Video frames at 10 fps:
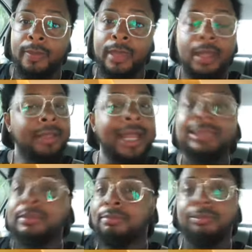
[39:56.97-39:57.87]

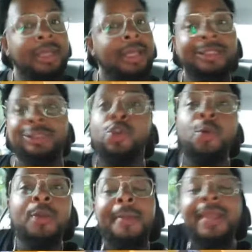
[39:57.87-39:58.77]
That's Snoop.
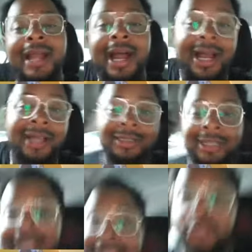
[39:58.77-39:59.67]
I mean,
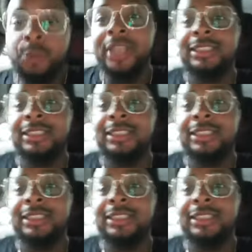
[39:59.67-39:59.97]
Swiss